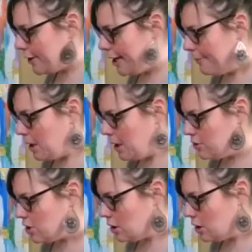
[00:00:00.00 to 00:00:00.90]
from
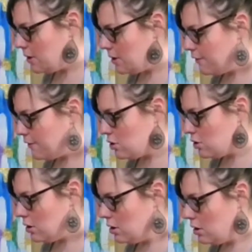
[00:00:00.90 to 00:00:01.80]
Jeremy
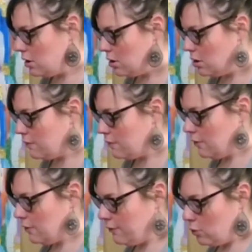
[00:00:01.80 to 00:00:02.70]
Fisher
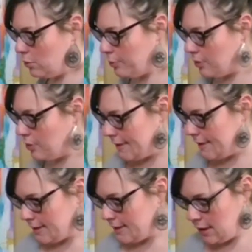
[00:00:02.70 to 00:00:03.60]
for Vocal
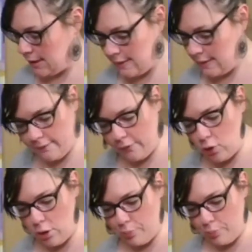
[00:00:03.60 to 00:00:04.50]
Process, and it's
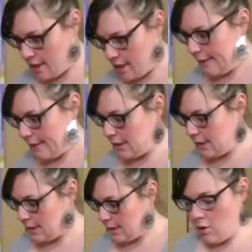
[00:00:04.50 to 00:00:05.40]

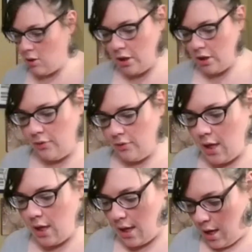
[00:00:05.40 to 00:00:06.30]

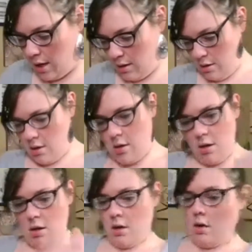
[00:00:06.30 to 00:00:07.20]

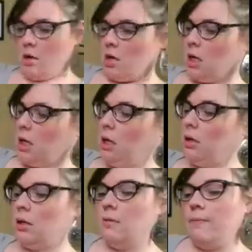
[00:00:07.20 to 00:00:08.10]
vocalprocess.co.uk.
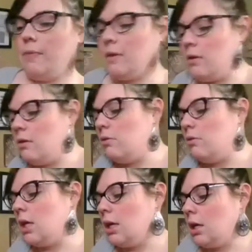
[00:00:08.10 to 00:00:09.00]
And you
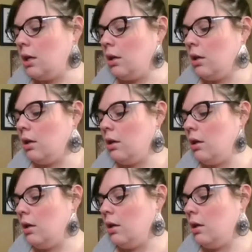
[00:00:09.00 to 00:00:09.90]
can
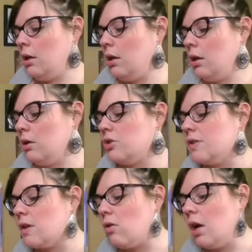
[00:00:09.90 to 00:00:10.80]

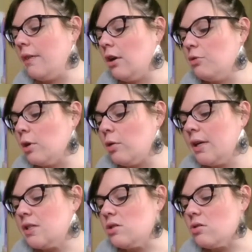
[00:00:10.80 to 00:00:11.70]
just go on there and
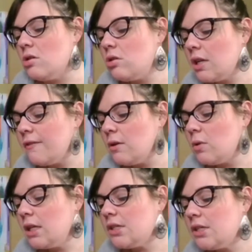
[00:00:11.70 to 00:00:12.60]
request your own if you
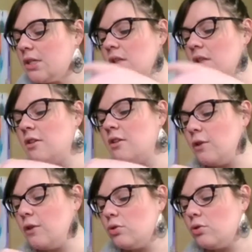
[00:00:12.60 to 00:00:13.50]
want to in the
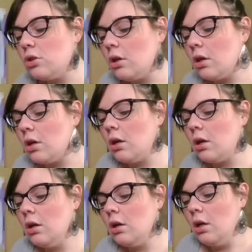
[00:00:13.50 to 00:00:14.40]
future.
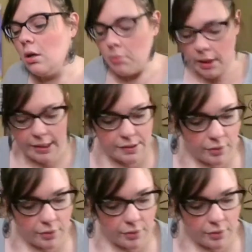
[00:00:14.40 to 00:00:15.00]
But it's